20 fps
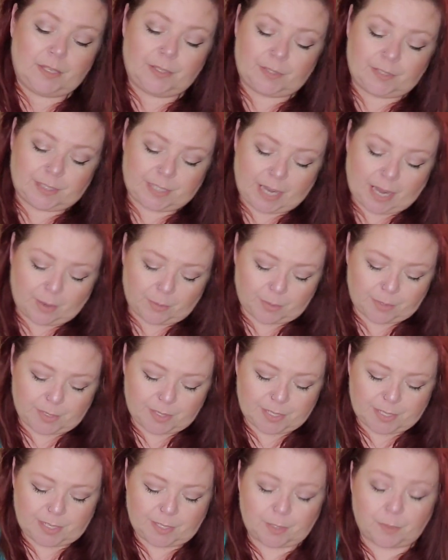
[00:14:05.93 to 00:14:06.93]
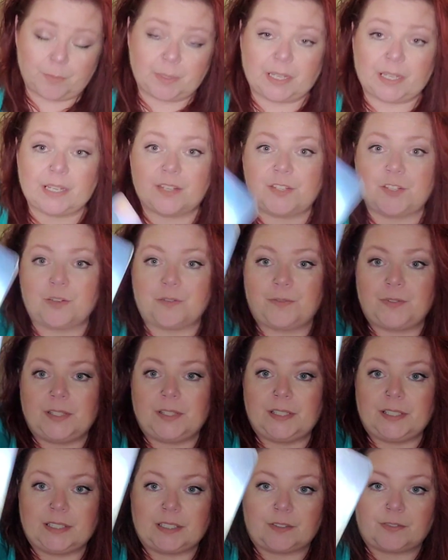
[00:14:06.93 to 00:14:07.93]
The Tower is here because you're
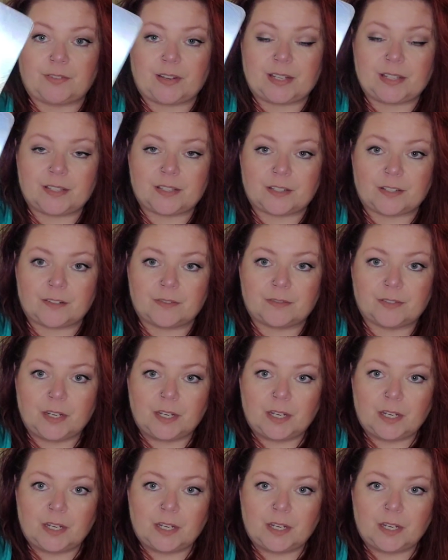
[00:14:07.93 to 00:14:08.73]
feeling defensive,